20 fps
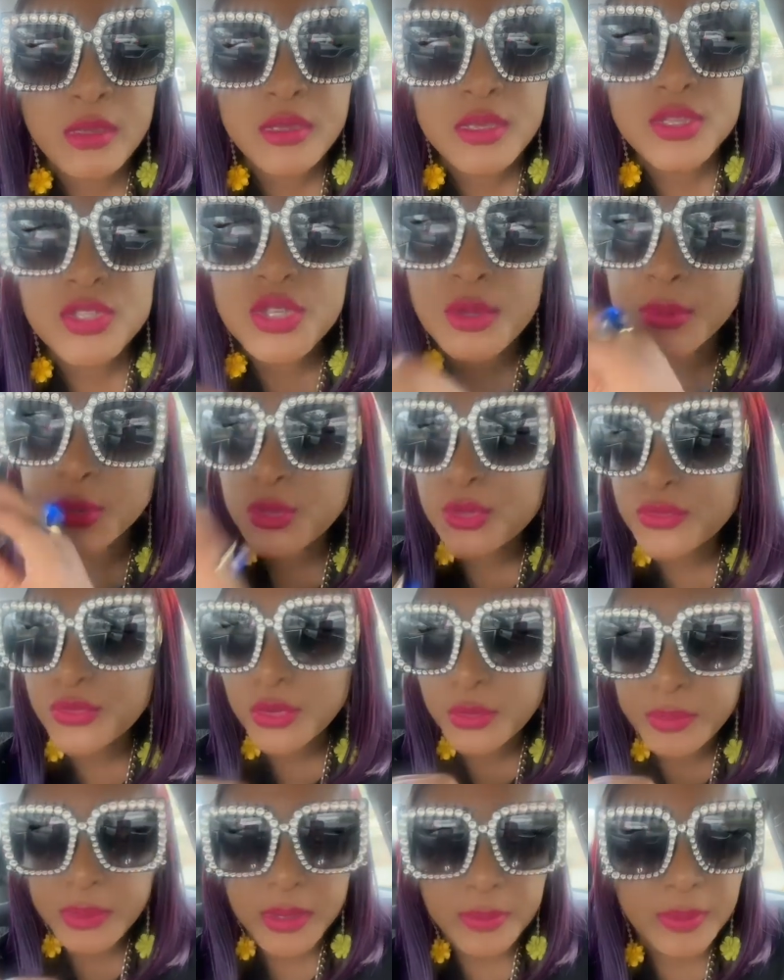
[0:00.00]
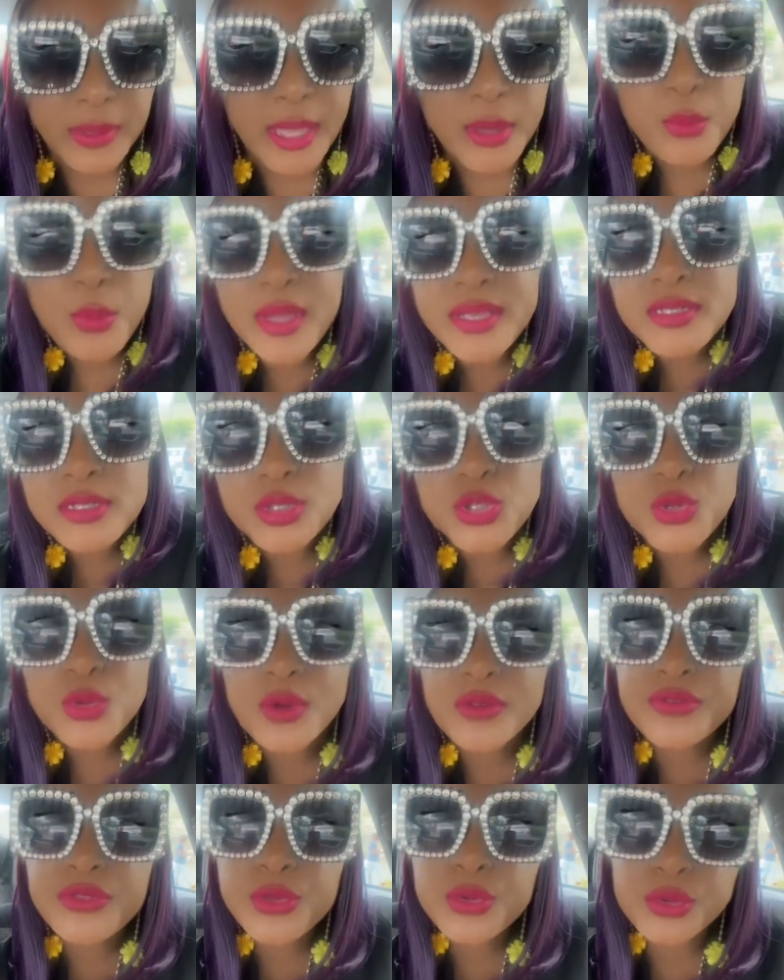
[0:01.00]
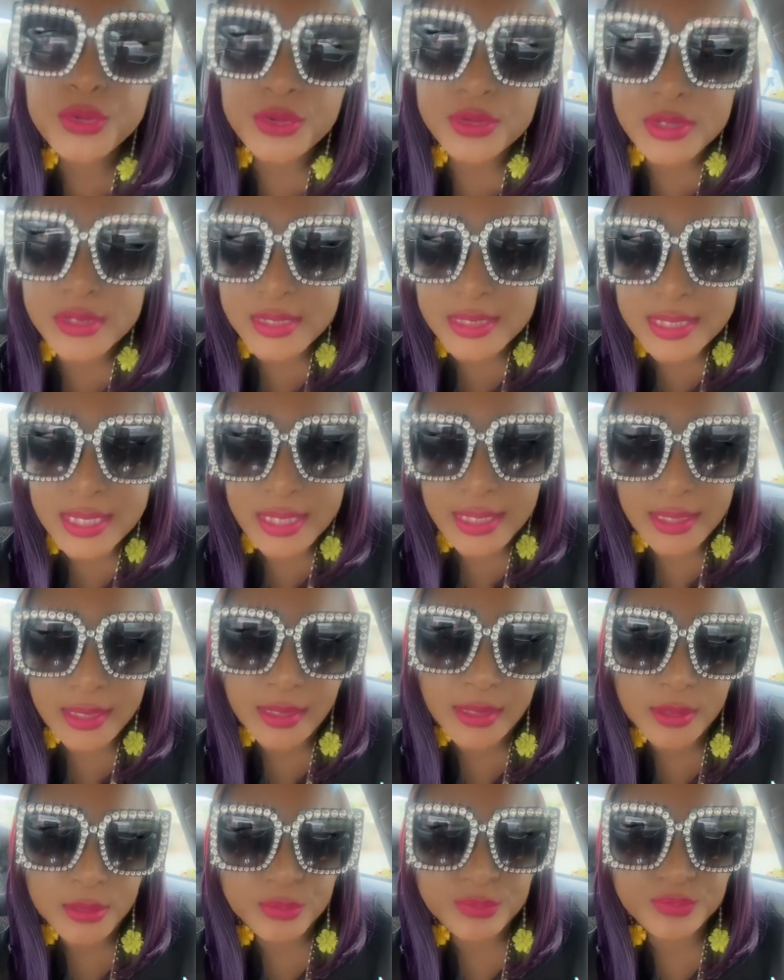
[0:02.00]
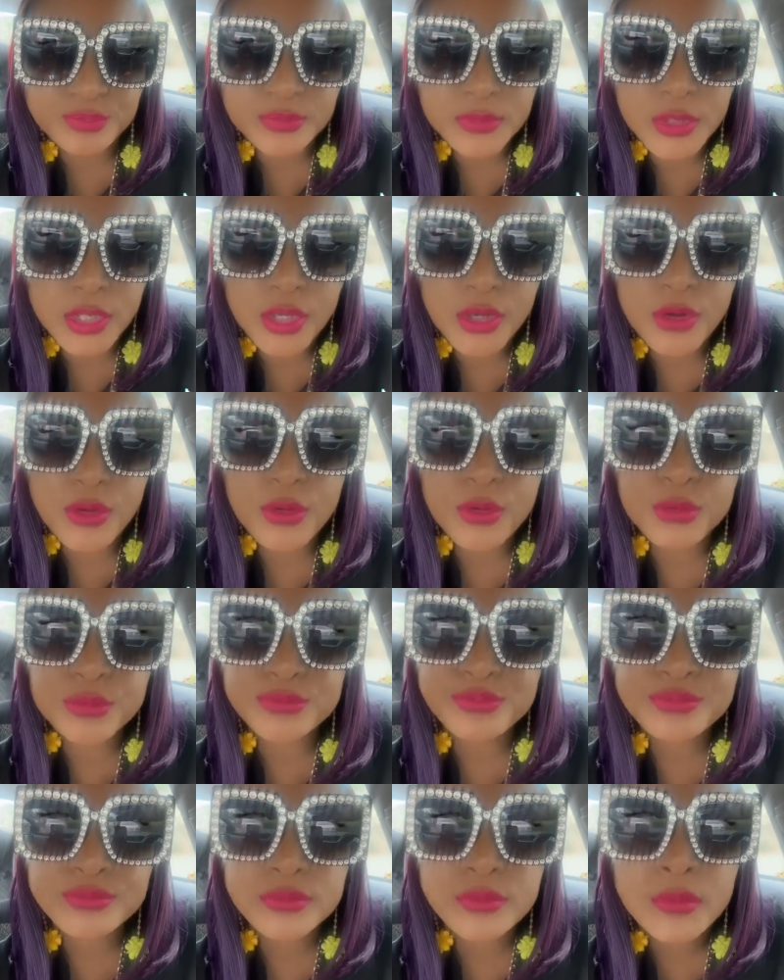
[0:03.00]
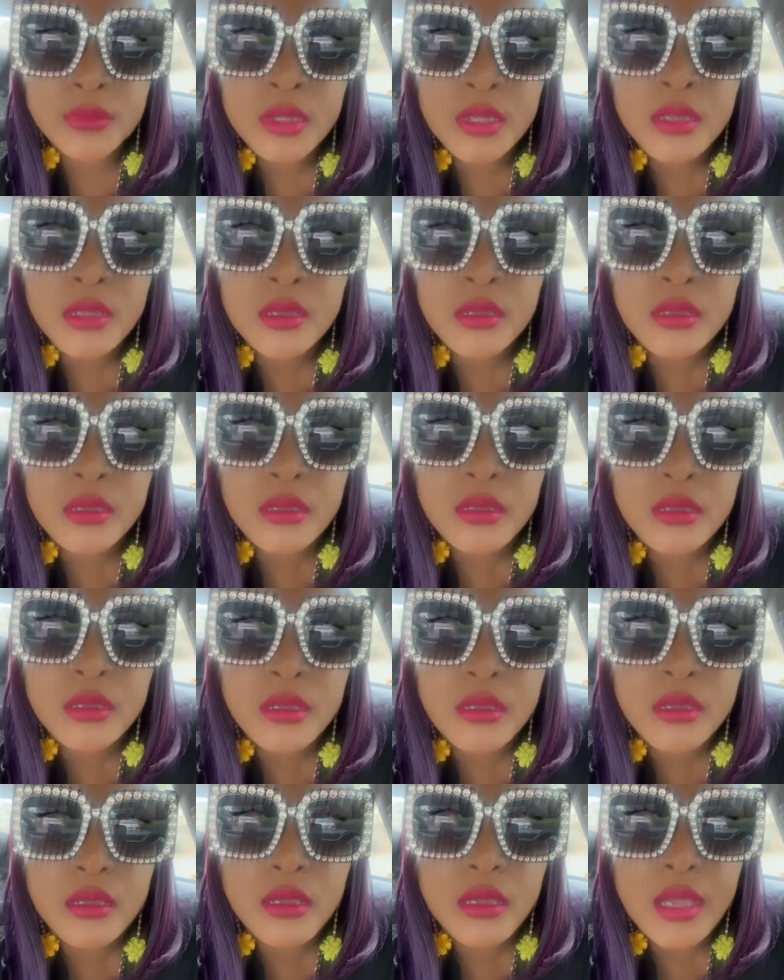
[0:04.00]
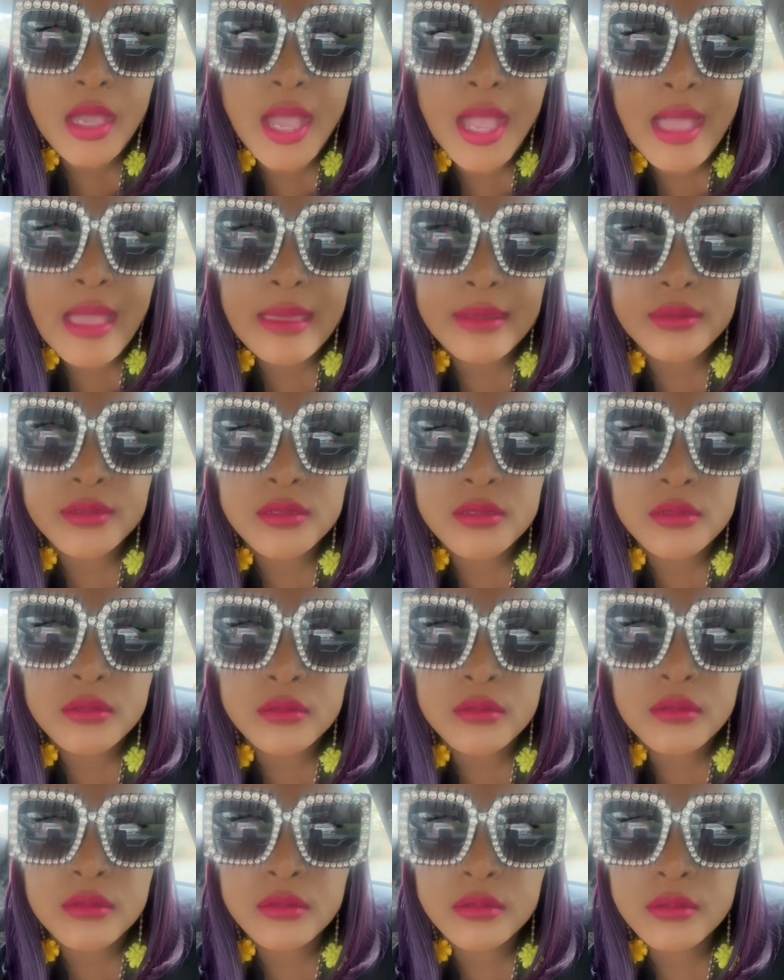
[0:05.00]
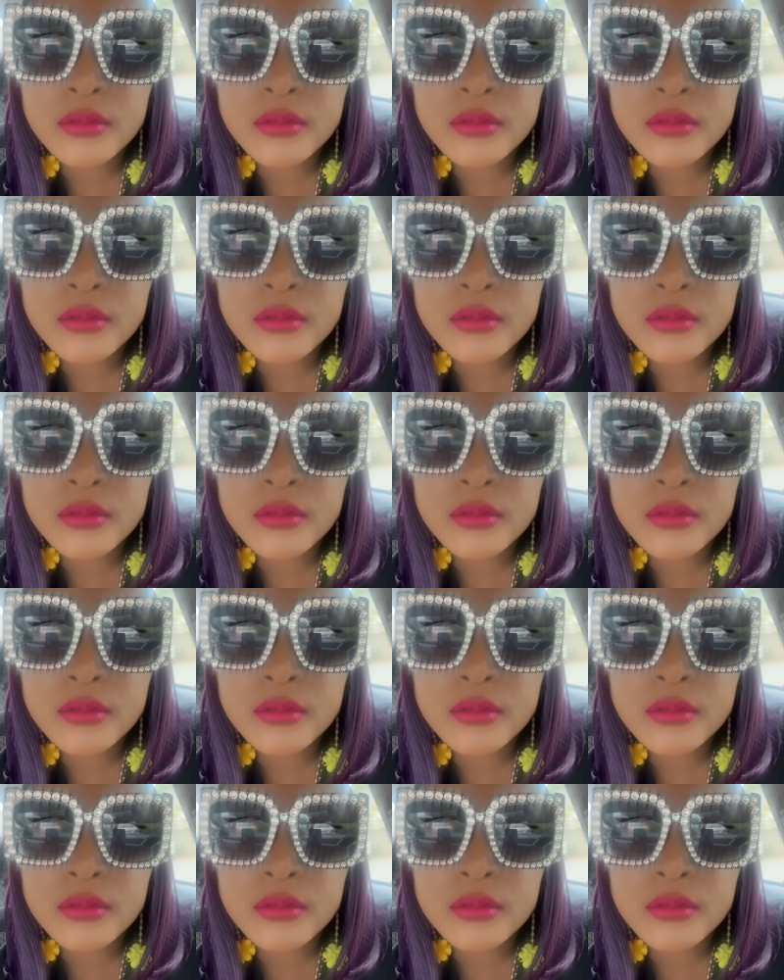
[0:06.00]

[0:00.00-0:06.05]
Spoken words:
So beautiful people, I went to a funeral today, you know, and it